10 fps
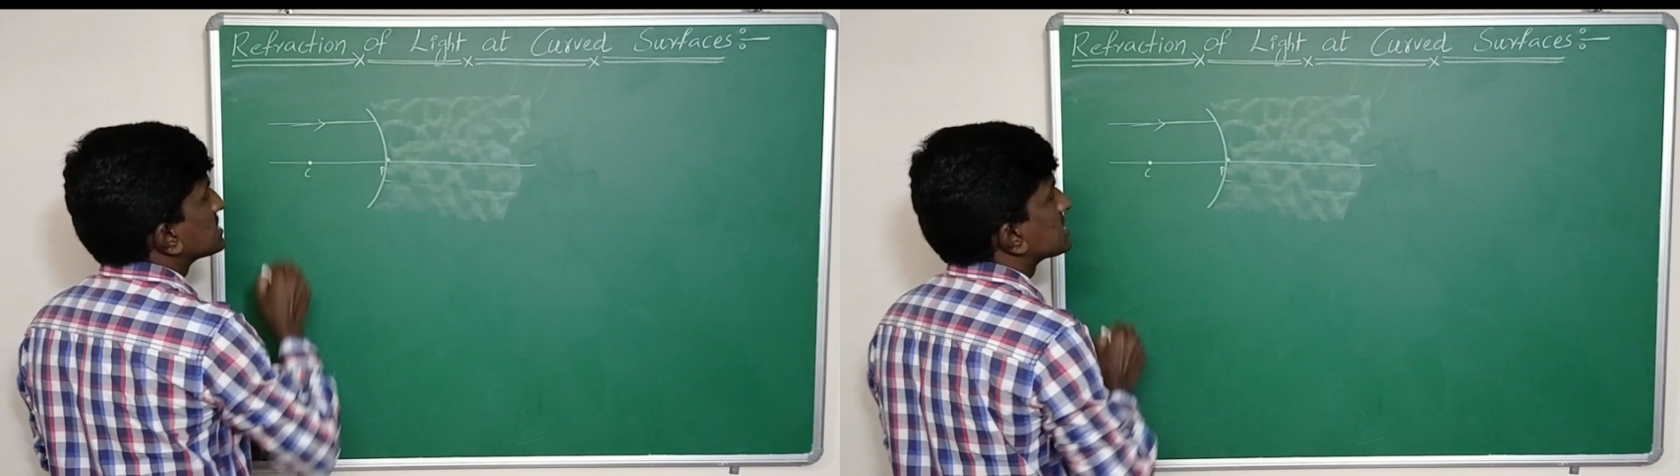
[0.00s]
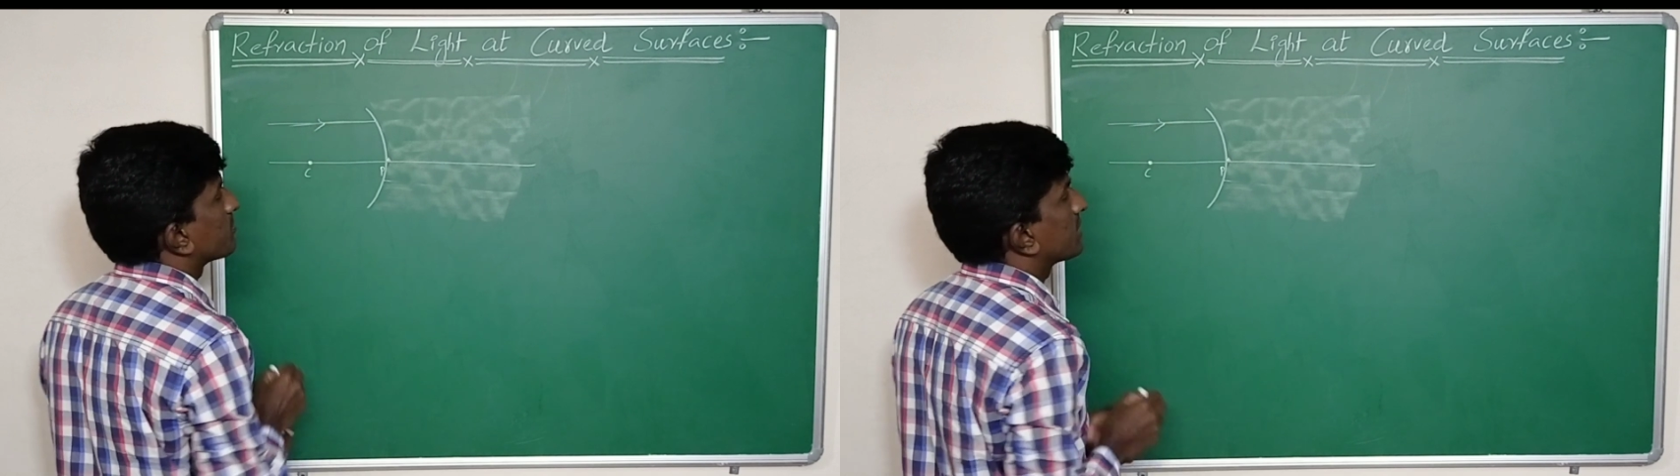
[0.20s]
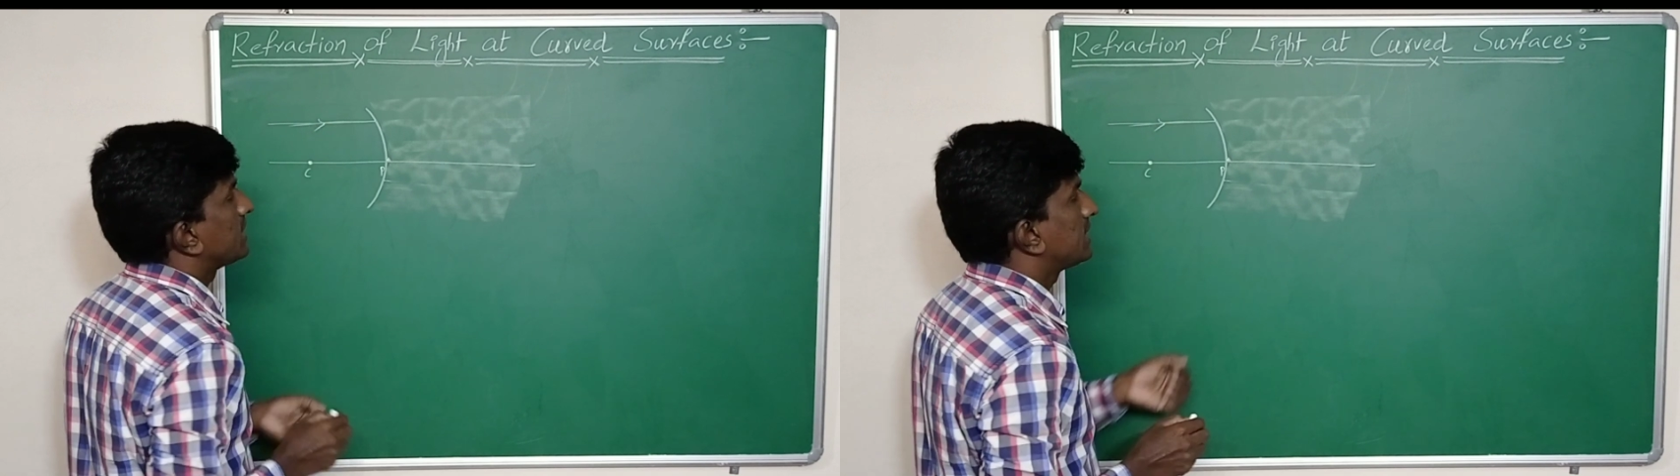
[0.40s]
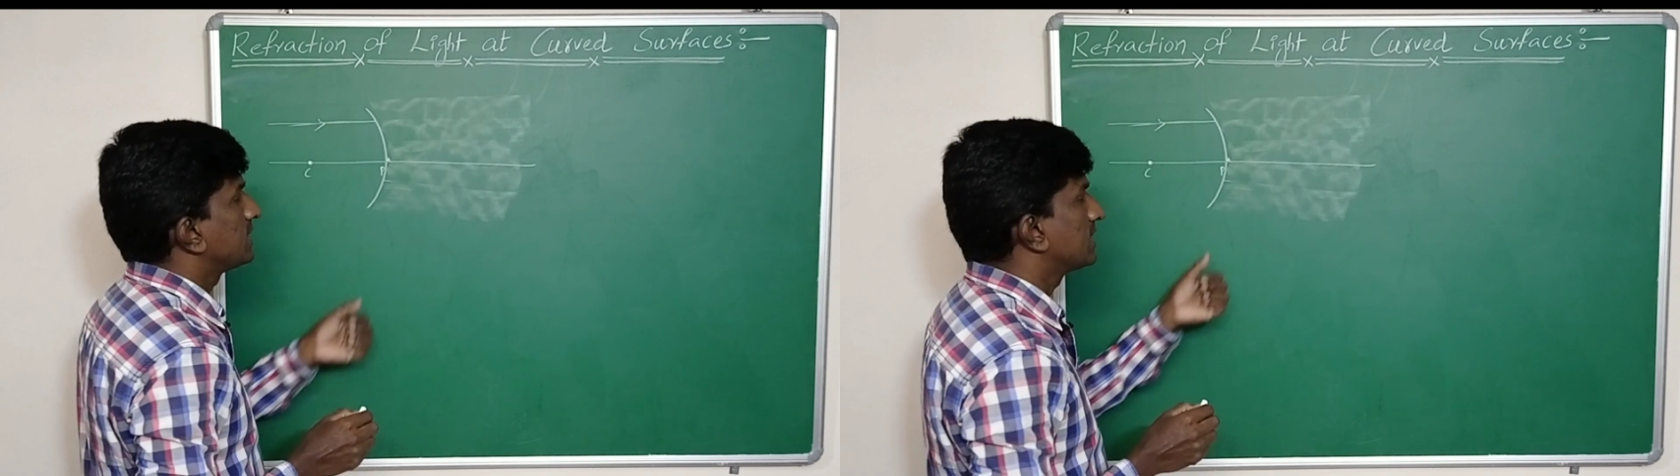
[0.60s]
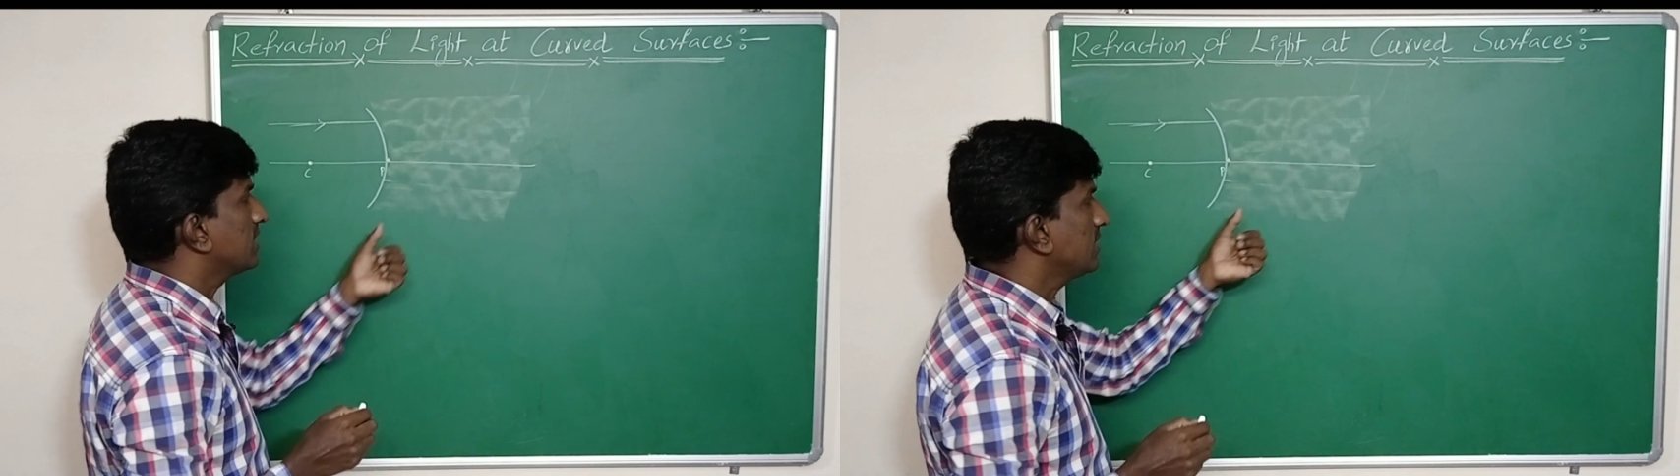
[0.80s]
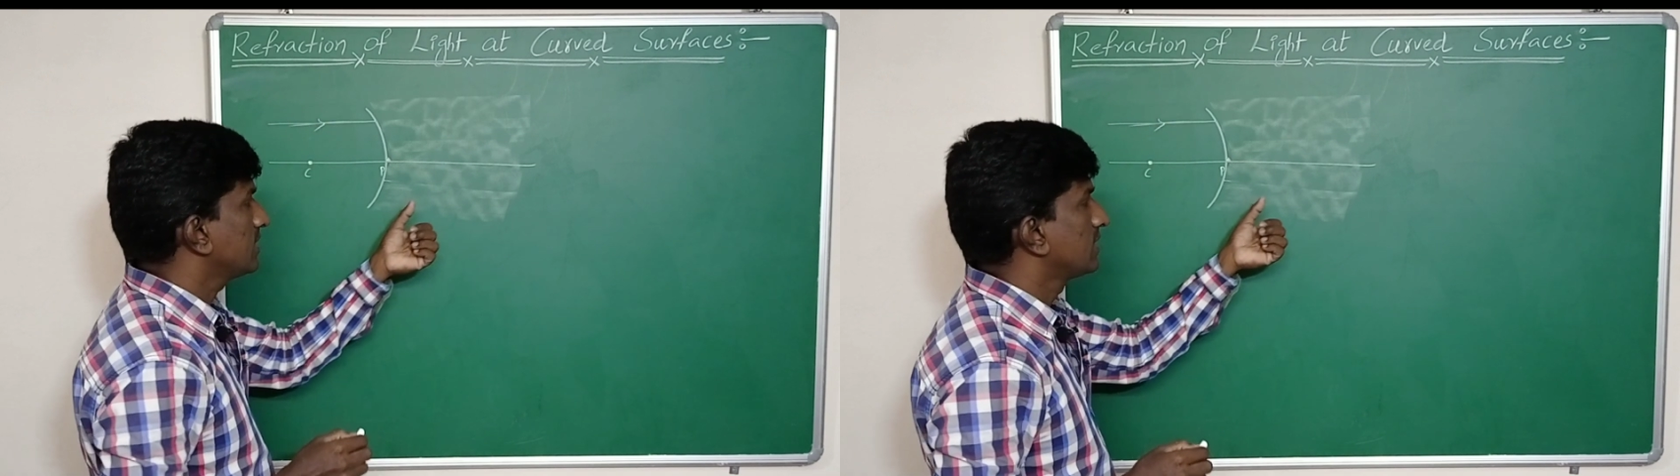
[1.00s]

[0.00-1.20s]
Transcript: separating the